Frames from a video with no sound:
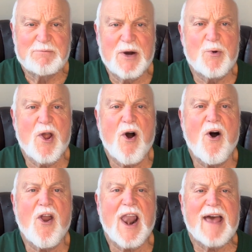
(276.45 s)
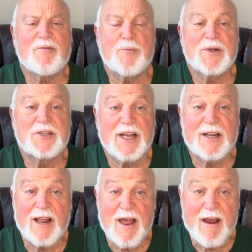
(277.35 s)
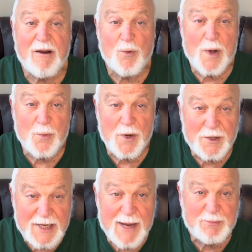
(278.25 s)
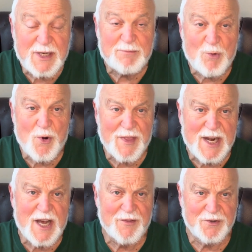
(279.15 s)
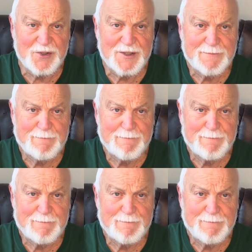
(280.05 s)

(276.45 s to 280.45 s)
but we all have a particular area where we're tempted more than others.